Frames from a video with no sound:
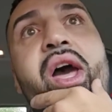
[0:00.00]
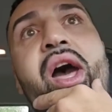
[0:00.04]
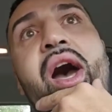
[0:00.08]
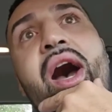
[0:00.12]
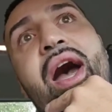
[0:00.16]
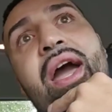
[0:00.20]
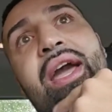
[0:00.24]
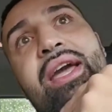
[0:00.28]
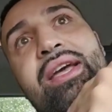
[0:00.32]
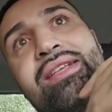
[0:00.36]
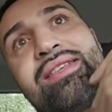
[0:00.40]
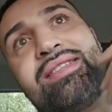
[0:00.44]

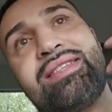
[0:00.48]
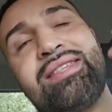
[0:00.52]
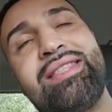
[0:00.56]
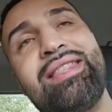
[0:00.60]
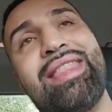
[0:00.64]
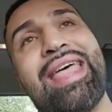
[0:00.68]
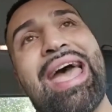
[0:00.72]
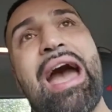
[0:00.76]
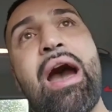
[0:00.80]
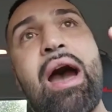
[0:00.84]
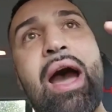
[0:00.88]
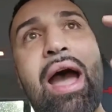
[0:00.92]
I could
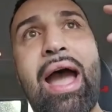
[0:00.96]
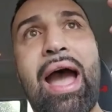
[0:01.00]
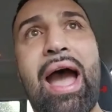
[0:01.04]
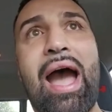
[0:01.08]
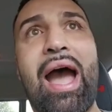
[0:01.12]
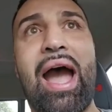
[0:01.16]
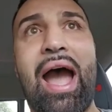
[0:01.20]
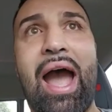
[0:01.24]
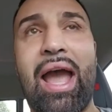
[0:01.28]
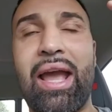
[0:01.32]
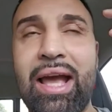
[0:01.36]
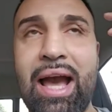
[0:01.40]
now
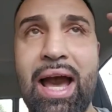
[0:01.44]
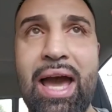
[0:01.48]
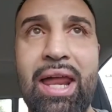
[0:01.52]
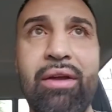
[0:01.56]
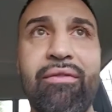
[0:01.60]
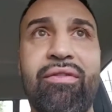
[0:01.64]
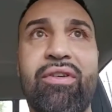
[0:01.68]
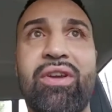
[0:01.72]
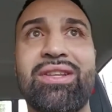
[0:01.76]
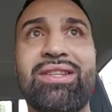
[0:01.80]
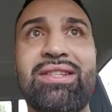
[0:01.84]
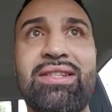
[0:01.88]
I kind
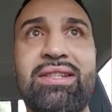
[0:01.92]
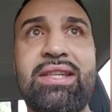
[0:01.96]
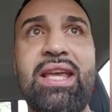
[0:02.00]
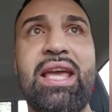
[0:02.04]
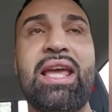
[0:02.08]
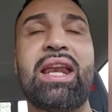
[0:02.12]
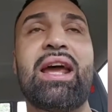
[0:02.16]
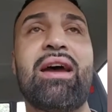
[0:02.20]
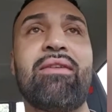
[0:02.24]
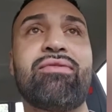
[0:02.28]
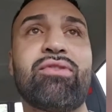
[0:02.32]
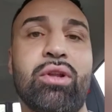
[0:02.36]
of could see
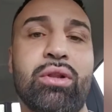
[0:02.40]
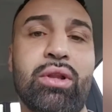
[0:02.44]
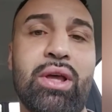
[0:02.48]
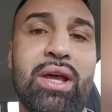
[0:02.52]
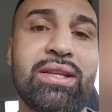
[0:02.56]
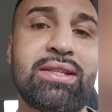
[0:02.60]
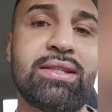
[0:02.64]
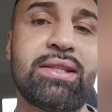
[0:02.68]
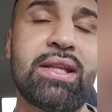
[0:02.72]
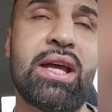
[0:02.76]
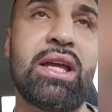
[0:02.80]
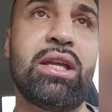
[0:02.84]
it after
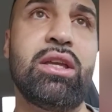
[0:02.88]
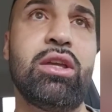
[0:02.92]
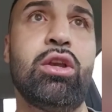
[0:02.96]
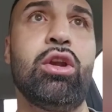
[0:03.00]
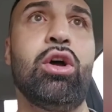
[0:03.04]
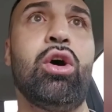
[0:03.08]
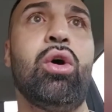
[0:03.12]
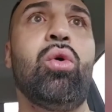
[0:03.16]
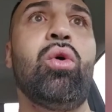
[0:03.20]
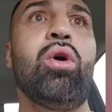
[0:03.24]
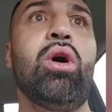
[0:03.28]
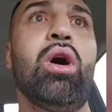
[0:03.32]
last night. You
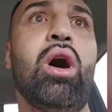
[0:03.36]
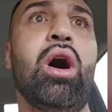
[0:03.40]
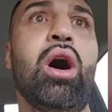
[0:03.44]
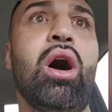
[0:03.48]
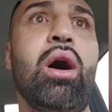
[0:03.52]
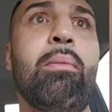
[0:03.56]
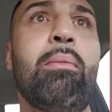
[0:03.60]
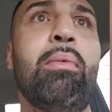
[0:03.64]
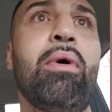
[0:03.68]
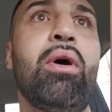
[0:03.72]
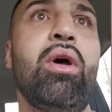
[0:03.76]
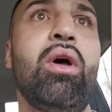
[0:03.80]
know,
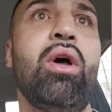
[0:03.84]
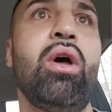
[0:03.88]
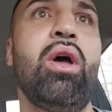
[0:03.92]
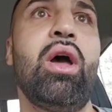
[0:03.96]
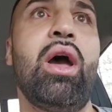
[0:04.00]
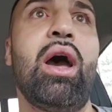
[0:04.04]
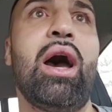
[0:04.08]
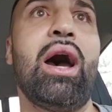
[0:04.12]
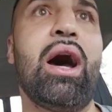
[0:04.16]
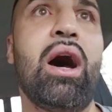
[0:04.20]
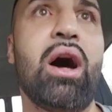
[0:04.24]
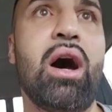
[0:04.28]

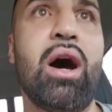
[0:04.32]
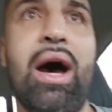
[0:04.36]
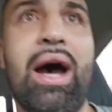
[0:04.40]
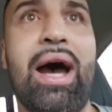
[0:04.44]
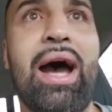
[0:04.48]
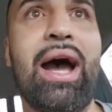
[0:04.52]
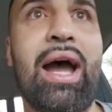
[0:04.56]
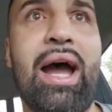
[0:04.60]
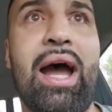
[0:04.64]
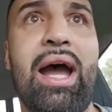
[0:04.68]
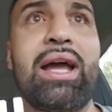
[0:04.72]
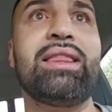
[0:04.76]

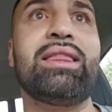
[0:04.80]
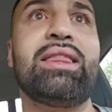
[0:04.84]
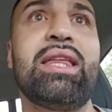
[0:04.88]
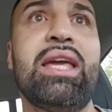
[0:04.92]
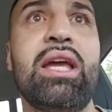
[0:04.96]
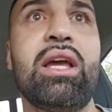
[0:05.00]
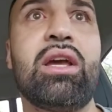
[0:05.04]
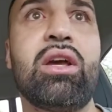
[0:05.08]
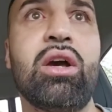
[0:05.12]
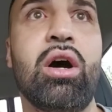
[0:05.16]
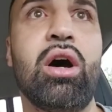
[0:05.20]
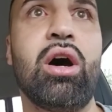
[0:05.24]
I
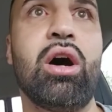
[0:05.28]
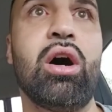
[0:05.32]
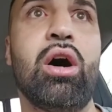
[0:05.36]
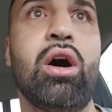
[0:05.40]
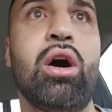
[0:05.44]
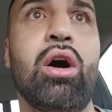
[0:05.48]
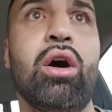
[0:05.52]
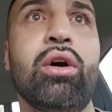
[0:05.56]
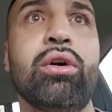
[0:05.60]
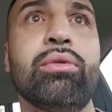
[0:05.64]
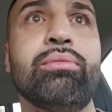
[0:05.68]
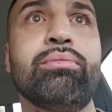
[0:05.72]
think
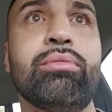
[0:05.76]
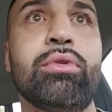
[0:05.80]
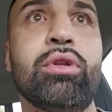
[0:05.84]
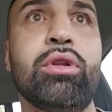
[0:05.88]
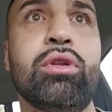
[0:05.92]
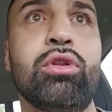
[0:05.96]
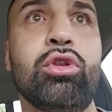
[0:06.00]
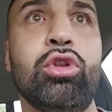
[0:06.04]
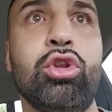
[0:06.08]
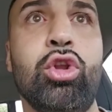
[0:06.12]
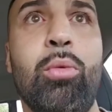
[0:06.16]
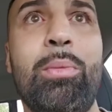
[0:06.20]

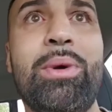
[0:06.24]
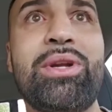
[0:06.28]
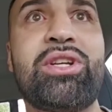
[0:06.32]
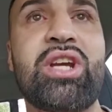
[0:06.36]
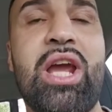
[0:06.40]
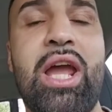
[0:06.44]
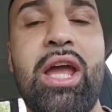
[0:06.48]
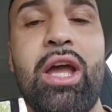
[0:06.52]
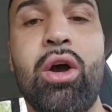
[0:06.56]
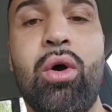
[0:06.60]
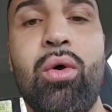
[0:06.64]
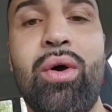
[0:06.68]

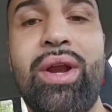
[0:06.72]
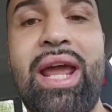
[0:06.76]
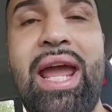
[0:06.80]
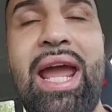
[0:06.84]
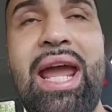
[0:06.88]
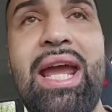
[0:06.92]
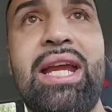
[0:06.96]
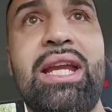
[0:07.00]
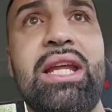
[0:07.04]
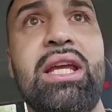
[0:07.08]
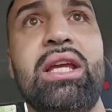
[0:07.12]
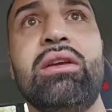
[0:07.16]
Lomachenko and
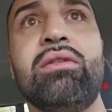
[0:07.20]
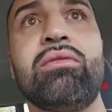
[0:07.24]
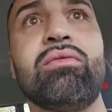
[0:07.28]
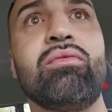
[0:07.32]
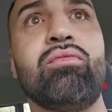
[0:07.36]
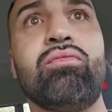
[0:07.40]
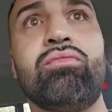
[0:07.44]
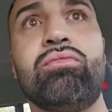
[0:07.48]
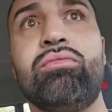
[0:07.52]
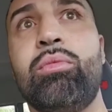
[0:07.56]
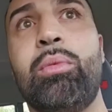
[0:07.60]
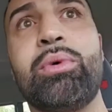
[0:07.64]
Haney.
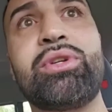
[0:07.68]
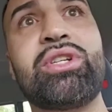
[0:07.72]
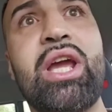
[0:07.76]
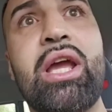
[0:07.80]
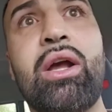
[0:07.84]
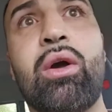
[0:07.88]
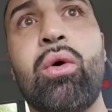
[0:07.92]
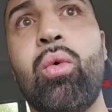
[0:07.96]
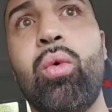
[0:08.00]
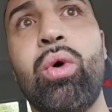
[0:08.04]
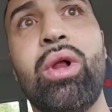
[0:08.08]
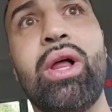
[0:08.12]
Lomachenko
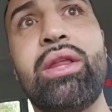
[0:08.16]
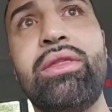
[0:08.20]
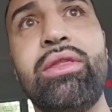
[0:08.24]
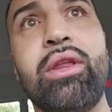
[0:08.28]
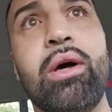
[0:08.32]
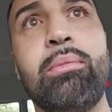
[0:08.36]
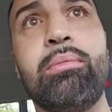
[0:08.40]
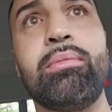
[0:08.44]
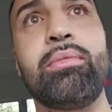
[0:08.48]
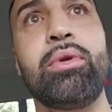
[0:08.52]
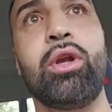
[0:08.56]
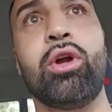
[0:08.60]
will end
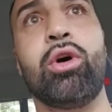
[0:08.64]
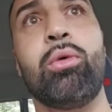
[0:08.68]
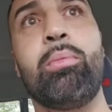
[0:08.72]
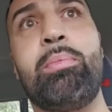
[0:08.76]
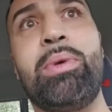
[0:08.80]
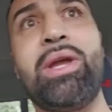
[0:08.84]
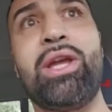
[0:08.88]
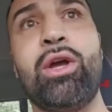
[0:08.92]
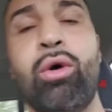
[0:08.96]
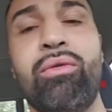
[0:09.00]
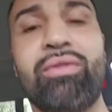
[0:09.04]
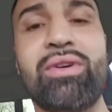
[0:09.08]
up, you know,
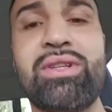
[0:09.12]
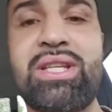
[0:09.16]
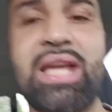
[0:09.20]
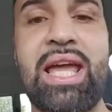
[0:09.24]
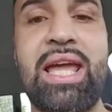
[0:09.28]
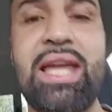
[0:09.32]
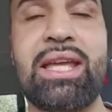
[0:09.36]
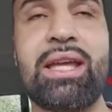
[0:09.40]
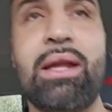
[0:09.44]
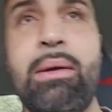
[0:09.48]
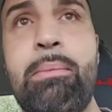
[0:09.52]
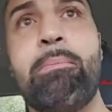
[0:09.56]
being
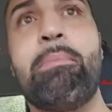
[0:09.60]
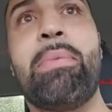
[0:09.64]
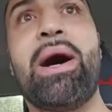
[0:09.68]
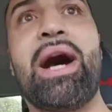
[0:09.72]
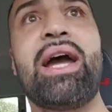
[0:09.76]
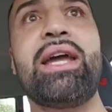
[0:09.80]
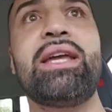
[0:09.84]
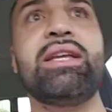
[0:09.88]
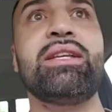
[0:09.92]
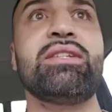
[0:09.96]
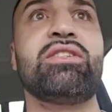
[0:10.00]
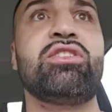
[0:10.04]
overtaken
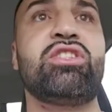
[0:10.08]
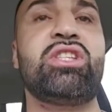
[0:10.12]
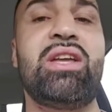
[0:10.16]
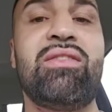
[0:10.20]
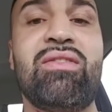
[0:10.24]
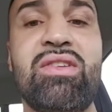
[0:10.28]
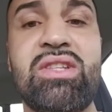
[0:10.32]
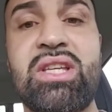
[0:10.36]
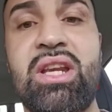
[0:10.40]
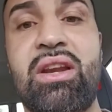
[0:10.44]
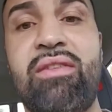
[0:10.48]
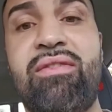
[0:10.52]
by
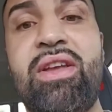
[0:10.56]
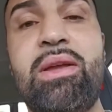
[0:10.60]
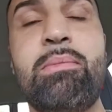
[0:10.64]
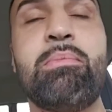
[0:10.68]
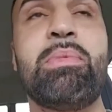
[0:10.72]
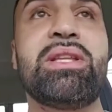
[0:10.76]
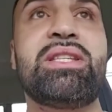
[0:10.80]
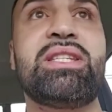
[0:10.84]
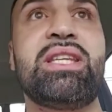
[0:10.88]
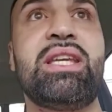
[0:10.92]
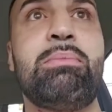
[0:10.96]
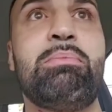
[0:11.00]
Stevenson if he
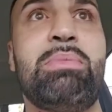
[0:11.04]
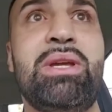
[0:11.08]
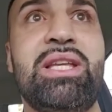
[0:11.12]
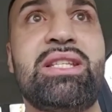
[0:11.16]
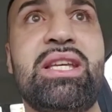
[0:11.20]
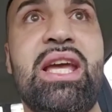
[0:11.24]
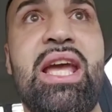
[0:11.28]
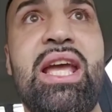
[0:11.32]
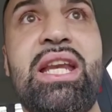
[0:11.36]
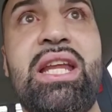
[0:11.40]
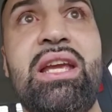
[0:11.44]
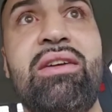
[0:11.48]
beats
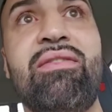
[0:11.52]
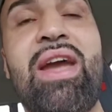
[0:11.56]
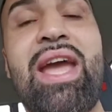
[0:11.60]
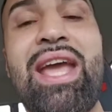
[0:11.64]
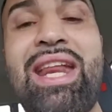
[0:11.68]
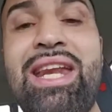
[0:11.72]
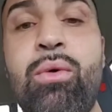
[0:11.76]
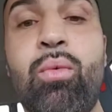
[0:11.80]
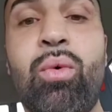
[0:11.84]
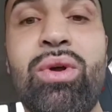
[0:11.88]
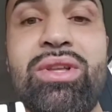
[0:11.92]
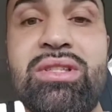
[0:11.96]
Haney. If
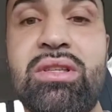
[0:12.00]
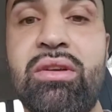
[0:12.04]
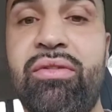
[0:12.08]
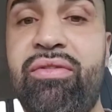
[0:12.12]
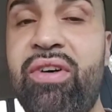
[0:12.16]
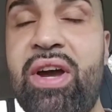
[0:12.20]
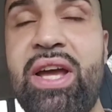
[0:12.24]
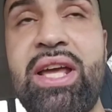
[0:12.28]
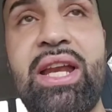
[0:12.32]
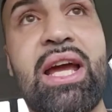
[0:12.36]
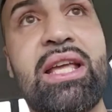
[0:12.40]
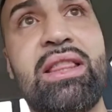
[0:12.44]
Haney wins the
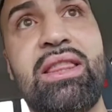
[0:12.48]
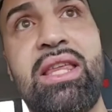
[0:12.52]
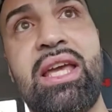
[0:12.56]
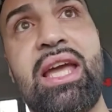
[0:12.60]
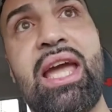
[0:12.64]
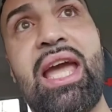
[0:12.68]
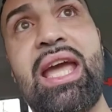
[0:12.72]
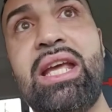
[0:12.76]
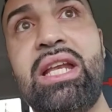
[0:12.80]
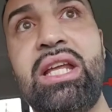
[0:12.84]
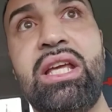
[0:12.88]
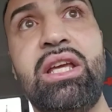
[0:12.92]
fight, I think
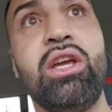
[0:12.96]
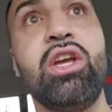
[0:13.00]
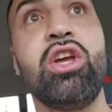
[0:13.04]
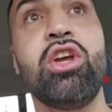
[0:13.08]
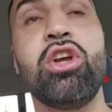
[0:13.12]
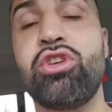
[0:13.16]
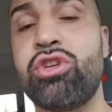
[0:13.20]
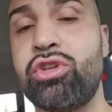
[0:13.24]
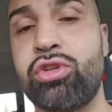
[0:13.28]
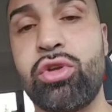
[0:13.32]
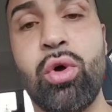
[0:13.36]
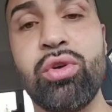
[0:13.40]
Haney
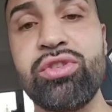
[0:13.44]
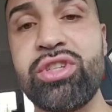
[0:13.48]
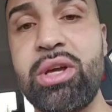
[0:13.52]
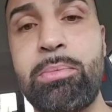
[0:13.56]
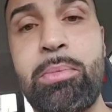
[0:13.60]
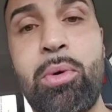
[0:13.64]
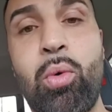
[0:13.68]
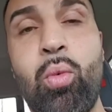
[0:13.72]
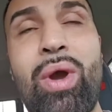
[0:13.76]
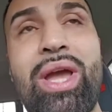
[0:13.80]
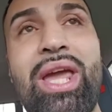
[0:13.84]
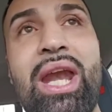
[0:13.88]
just goes up
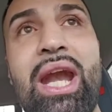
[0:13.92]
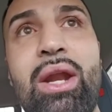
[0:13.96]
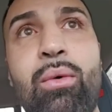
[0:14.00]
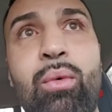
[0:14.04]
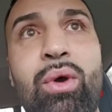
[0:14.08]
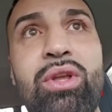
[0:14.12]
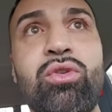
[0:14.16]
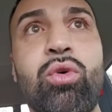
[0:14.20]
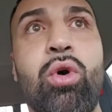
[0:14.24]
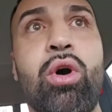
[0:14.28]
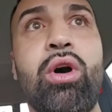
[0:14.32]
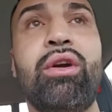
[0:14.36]
in weight anyway
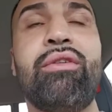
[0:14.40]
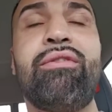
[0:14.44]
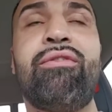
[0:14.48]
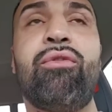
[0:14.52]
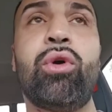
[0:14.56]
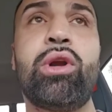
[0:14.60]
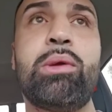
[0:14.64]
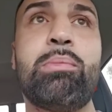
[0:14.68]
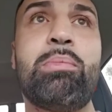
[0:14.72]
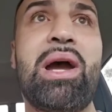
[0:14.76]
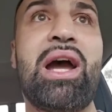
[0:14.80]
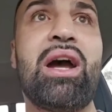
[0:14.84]
to
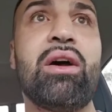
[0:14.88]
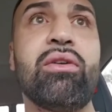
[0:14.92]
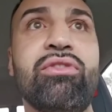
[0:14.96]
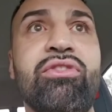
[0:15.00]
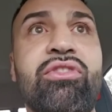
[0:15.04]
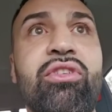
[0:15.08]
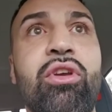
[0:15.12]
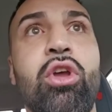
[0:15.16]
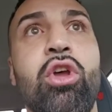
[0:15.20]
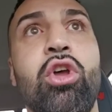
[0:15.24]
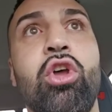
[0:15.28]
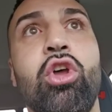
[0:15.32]
140
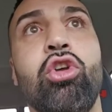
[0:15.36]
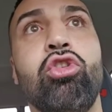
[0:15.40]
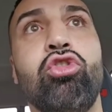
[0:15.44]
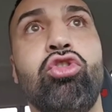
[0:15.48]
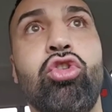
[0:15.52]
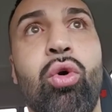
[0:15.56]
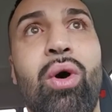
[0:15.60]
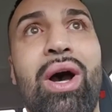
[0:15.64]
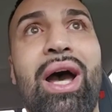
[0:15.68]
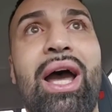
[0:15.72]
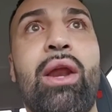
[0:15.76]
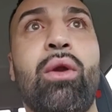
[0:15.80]
pounds.
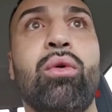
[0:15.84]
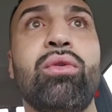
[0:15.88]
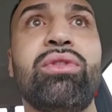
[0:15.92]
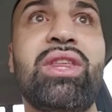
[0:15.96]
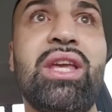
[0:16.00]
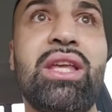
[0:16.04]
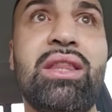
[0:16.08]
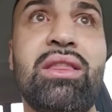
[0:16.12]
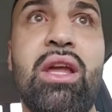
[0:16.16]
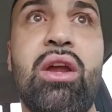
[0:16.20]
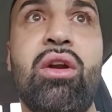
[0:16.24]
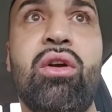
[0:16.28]
So I don't
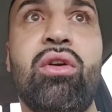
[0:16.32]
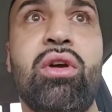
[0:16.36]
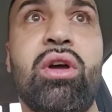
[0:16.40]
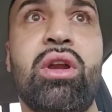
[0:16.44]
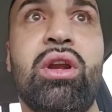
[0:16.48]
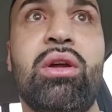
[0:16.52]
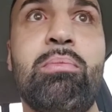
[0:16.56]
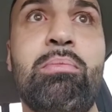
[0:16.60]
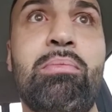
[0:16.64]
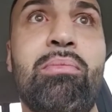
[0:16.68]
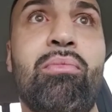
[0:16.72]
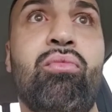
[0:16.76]
think they're going
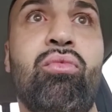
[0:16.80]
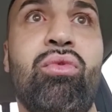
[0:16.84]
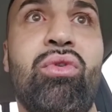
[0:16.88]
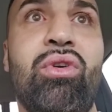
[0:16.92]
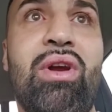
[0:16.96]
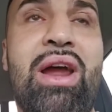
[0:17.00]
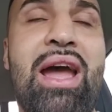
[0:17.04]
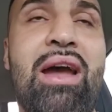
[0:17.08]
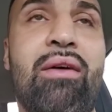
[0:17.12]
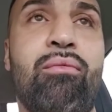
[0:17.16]
to